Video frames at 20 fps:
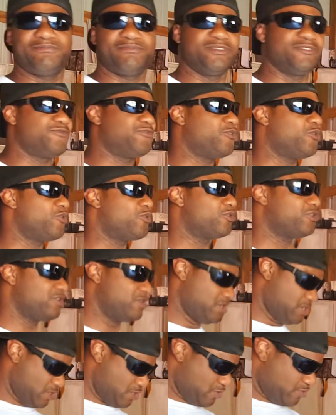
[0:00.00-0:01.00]
before,
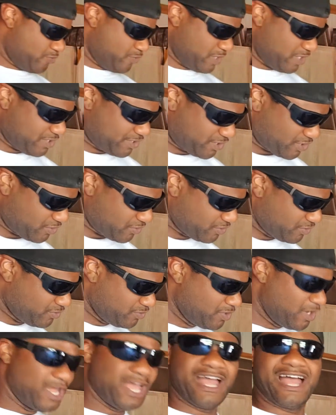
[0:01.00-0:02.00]

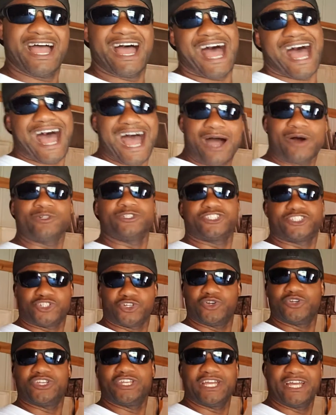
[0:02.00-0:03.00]
I'll
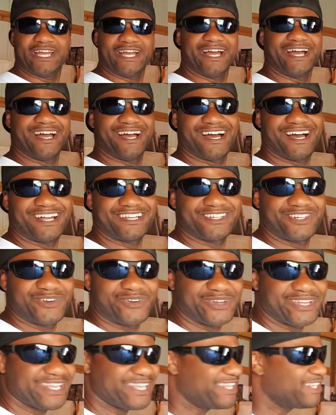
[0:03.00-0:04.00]
show you how to go
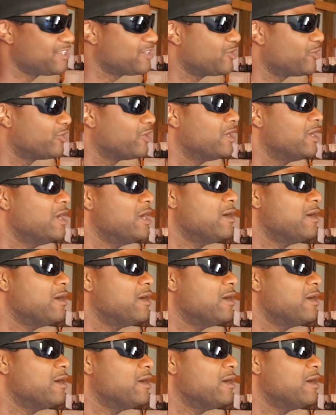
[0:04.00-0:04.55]
ahead and do it.